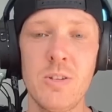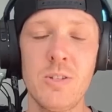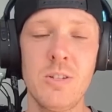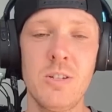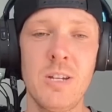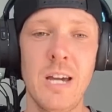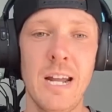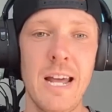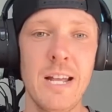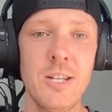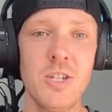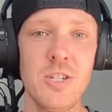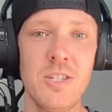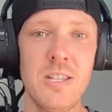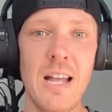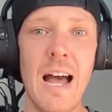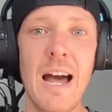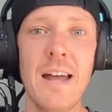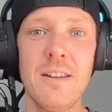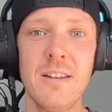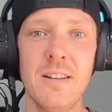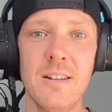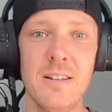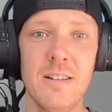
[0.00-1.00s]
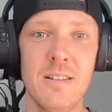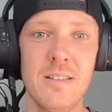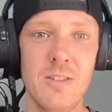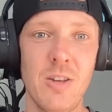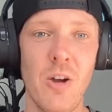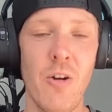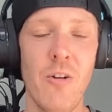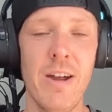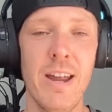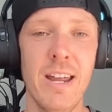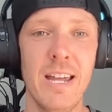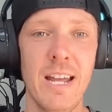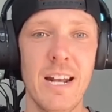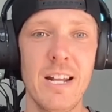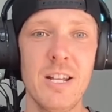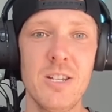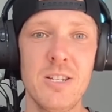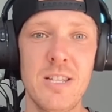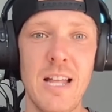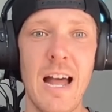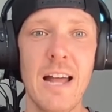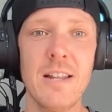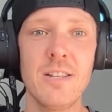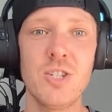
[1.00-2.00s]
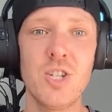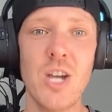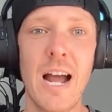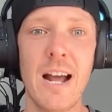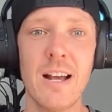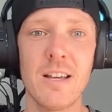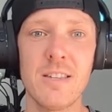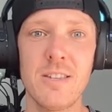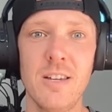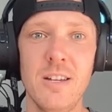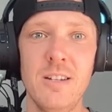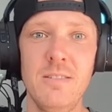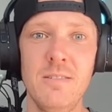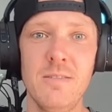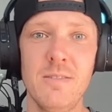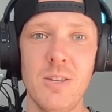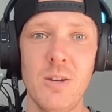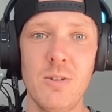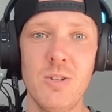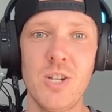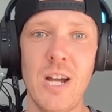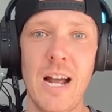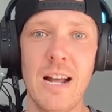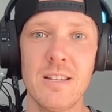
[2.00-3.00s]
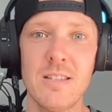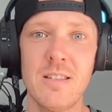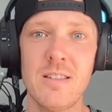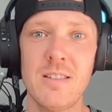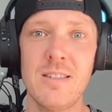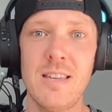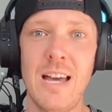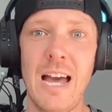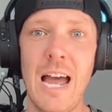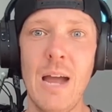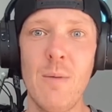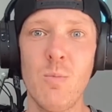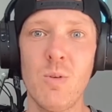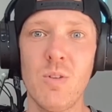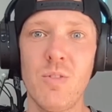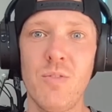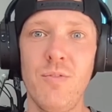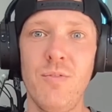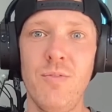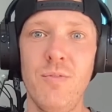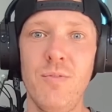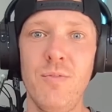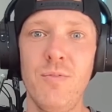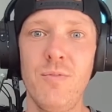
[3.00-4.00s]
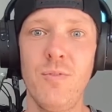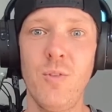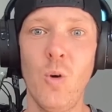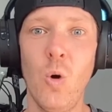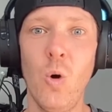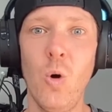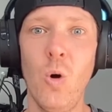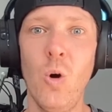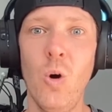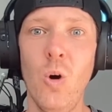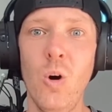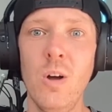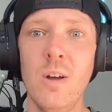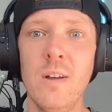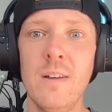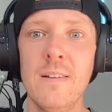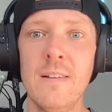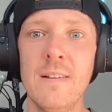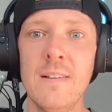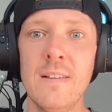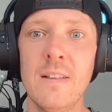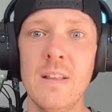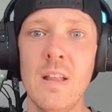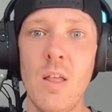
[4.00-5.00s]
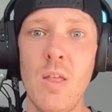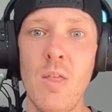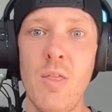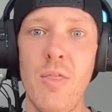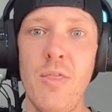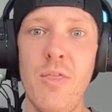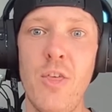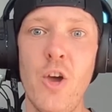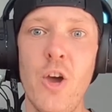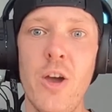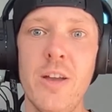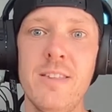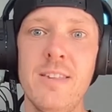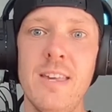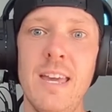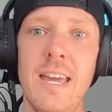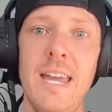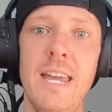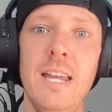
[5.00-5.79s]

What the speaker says: Can I just add? Sorry, can I just add? Jackson. So Jackson's time was 4:13.